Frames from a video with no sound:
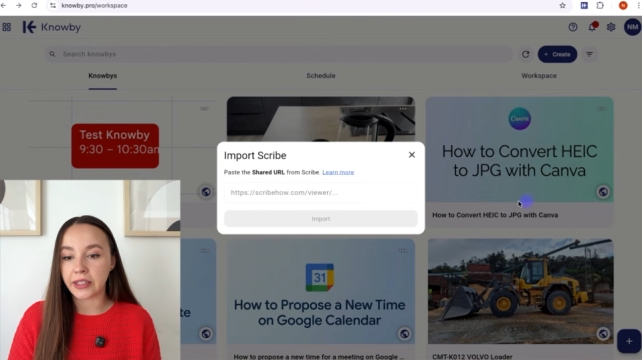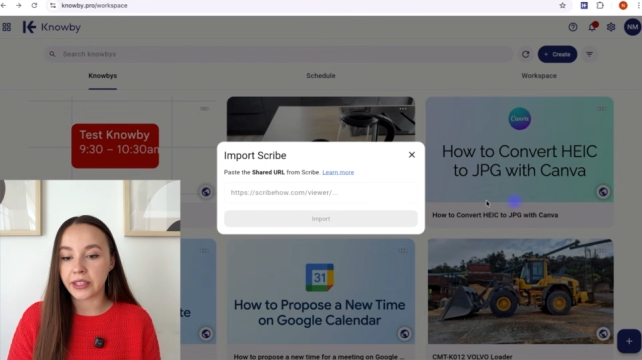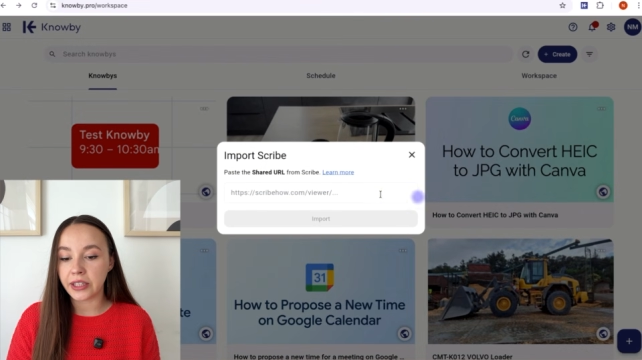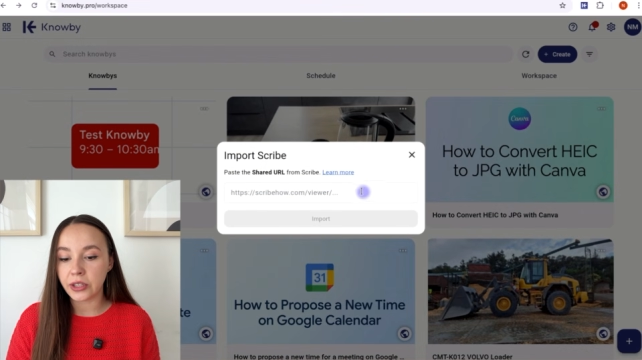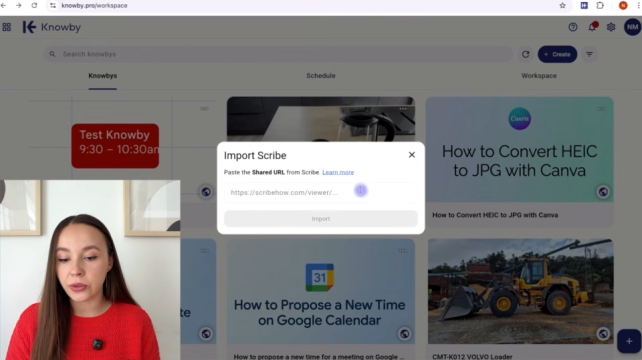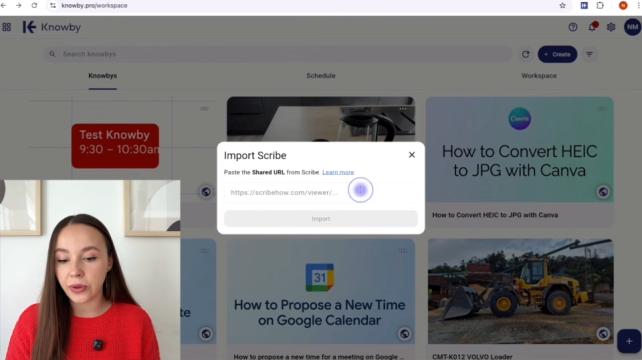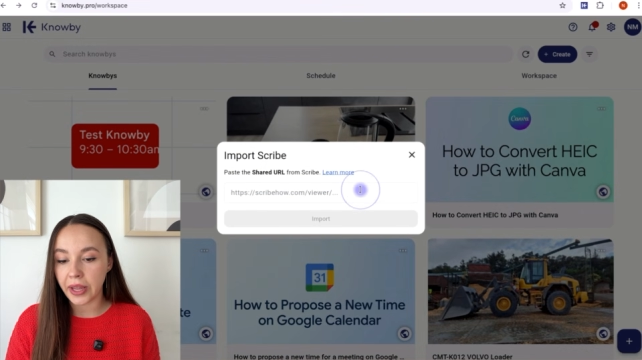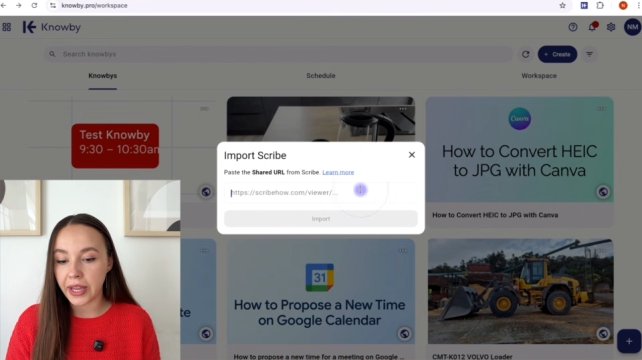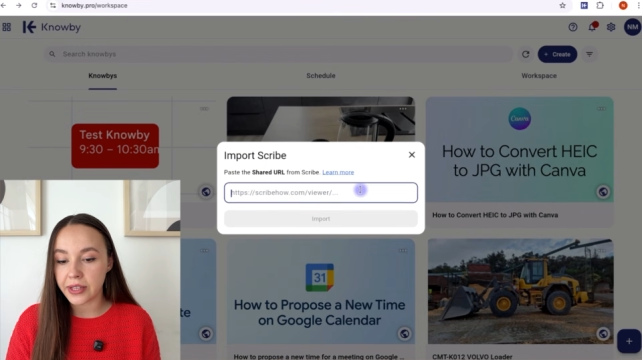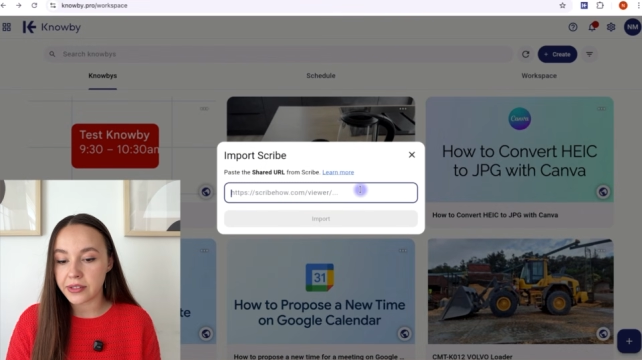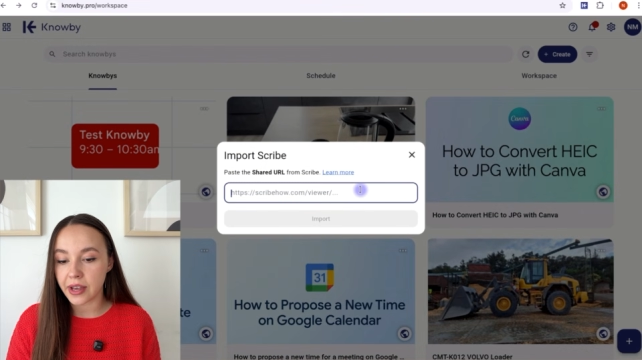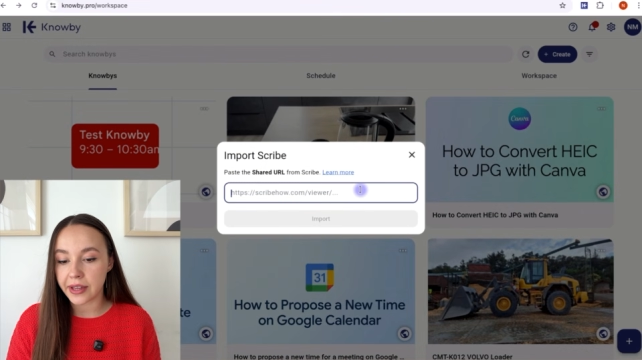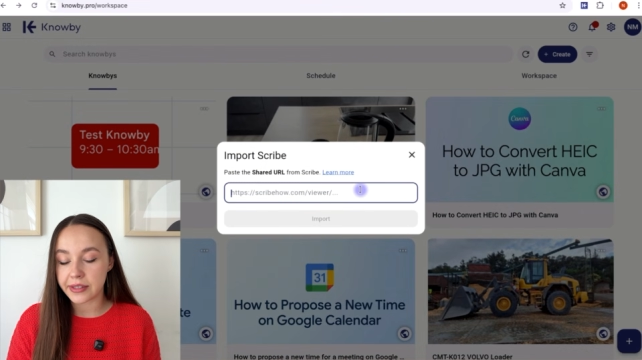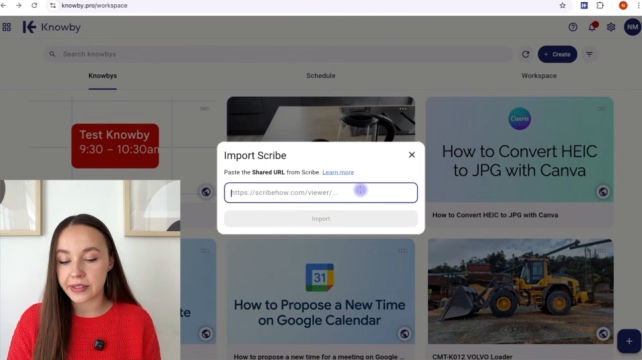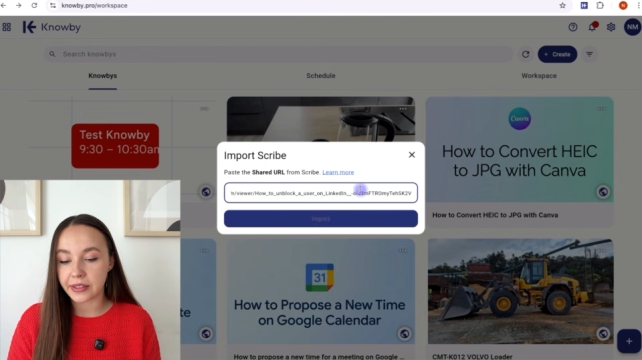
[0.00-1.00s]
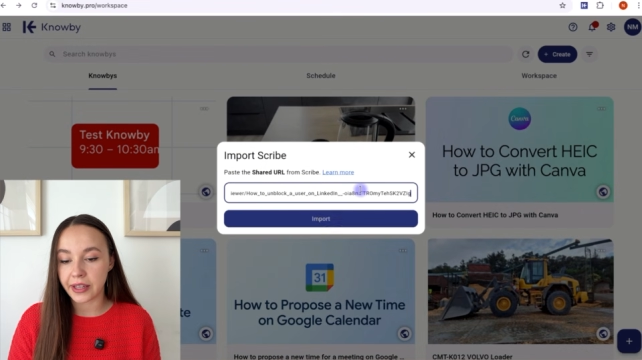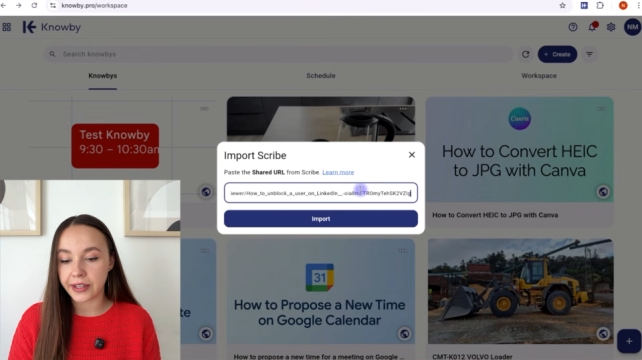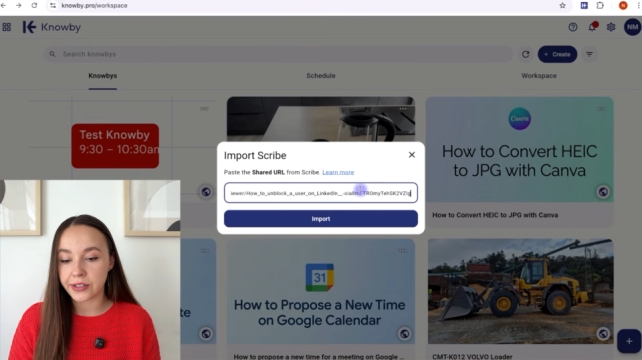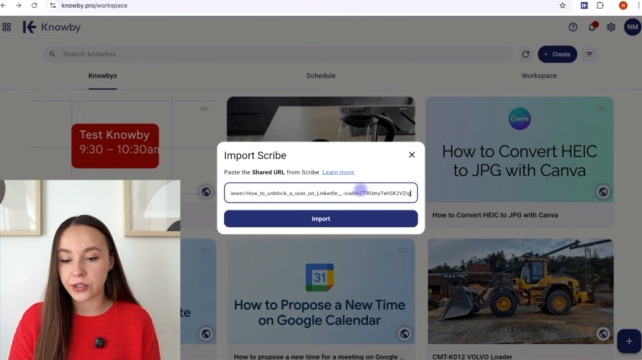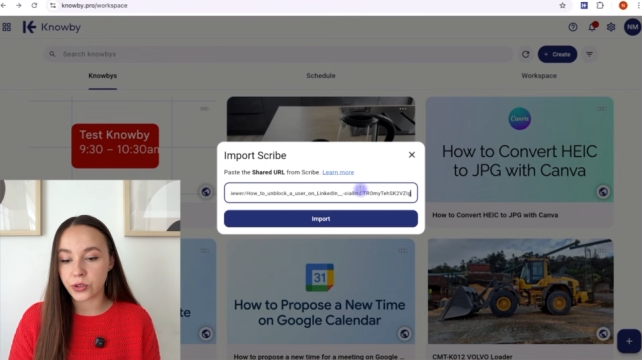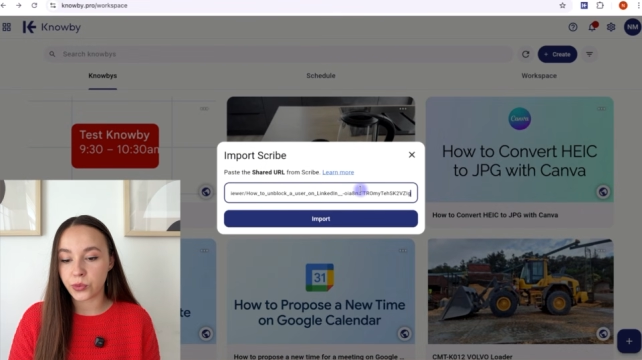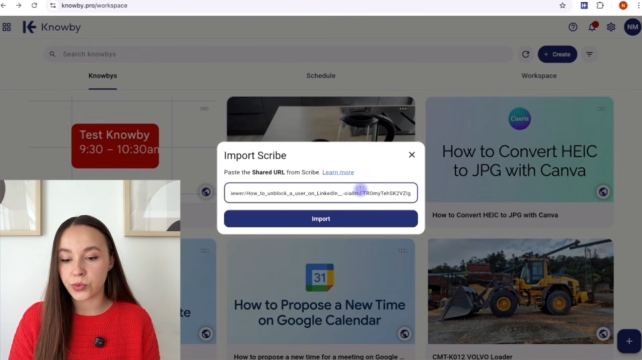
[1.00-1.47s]
click create and
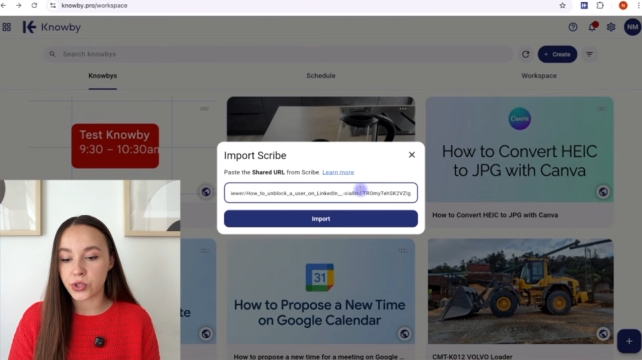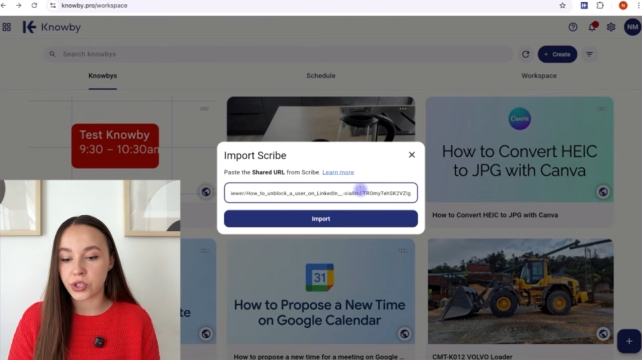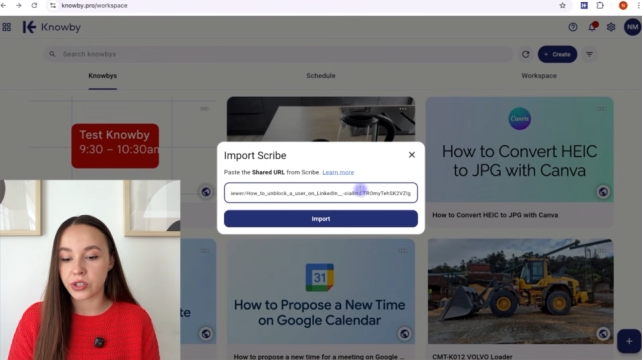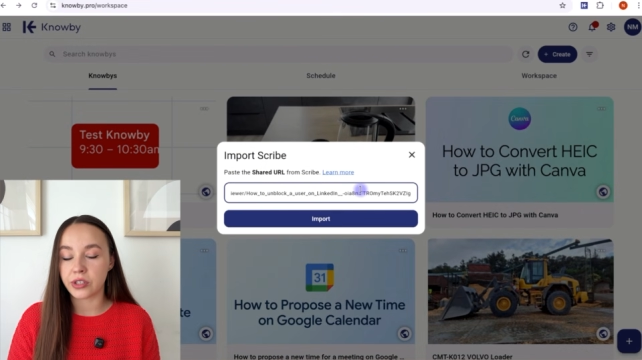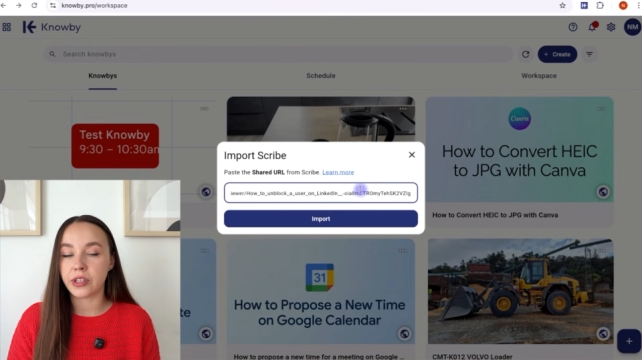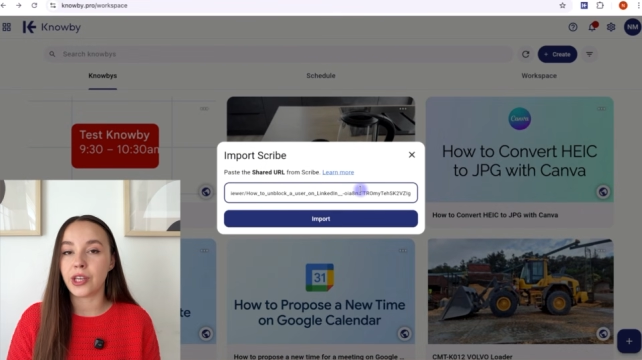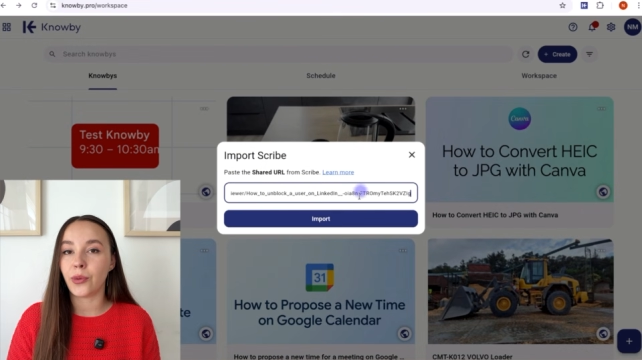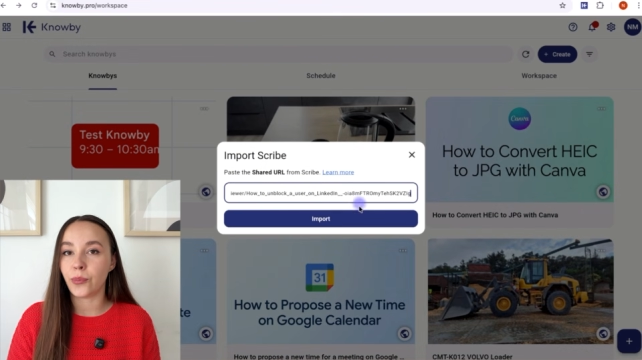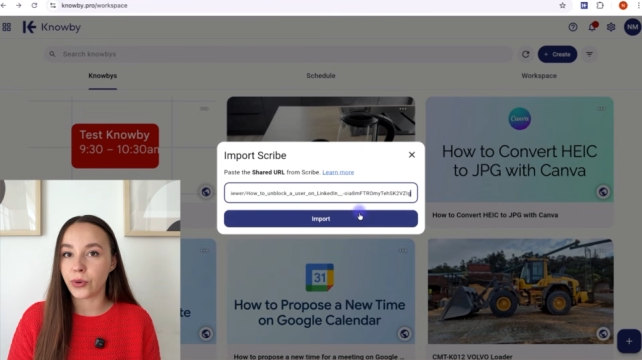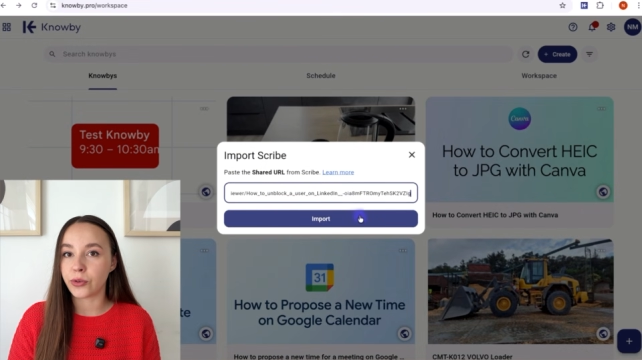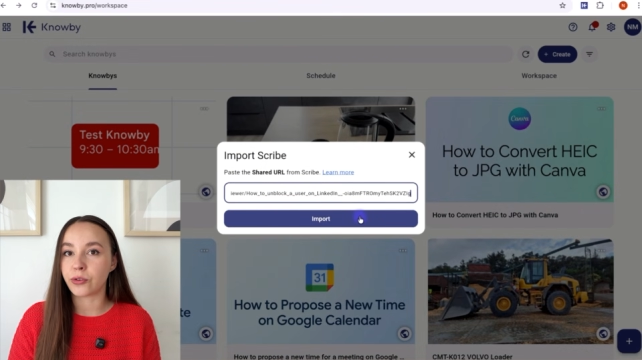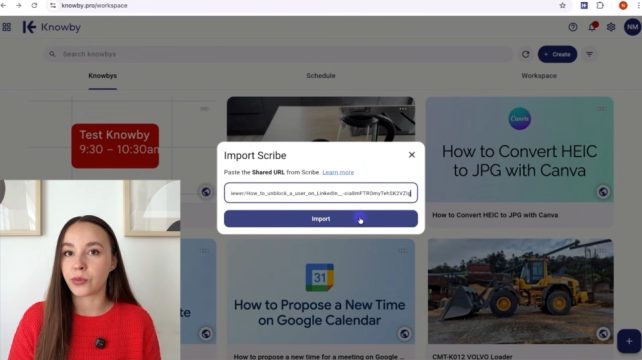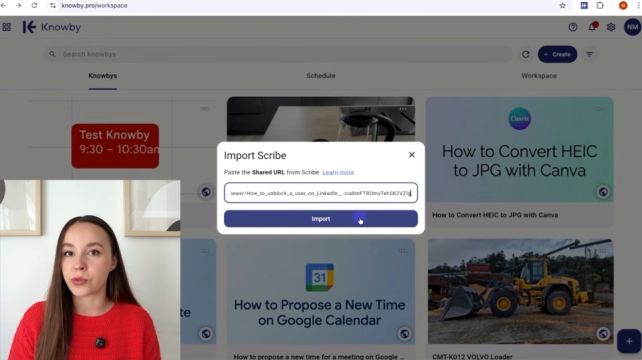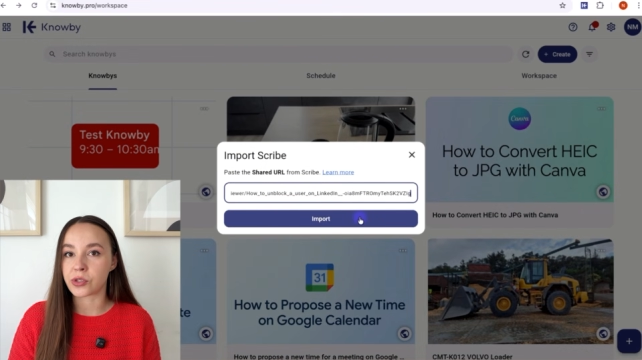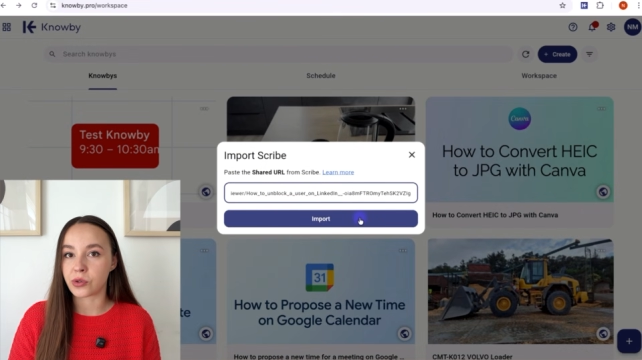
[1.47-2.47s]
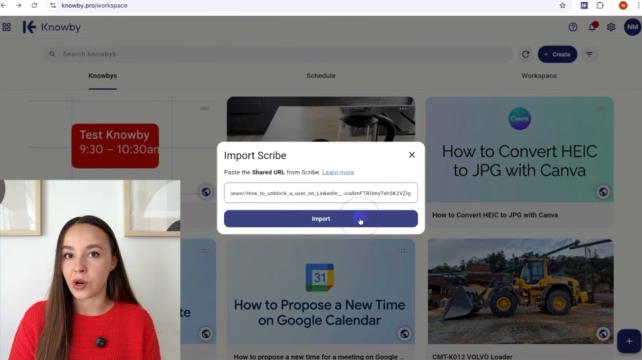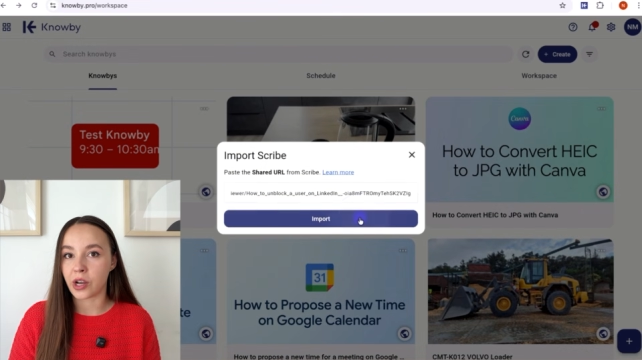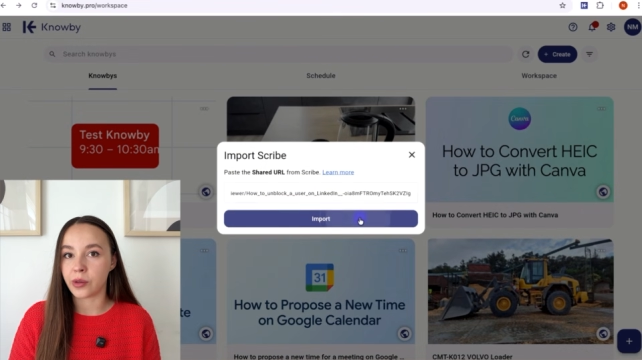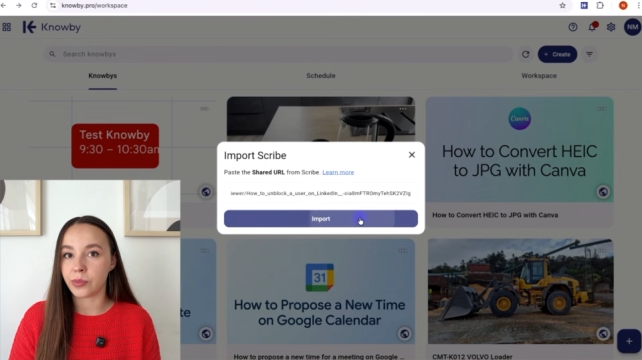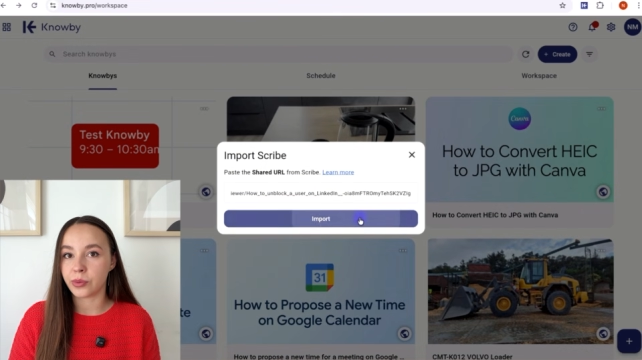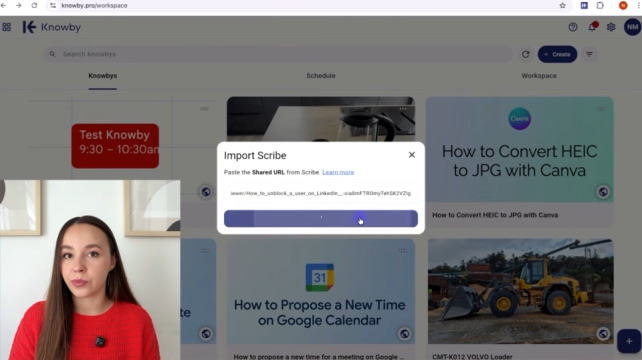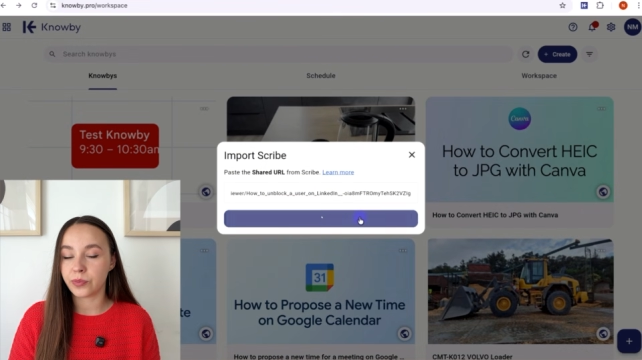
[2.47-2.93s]
select an option import from
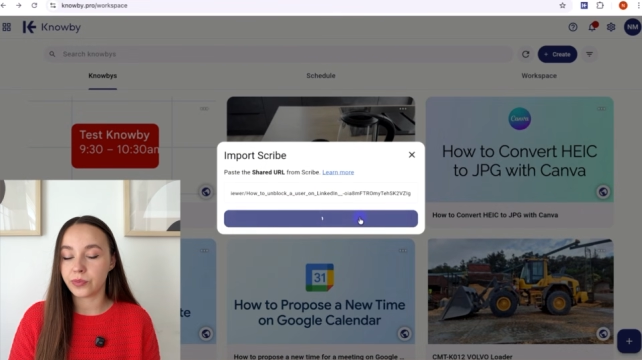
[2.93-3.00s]
Scribe.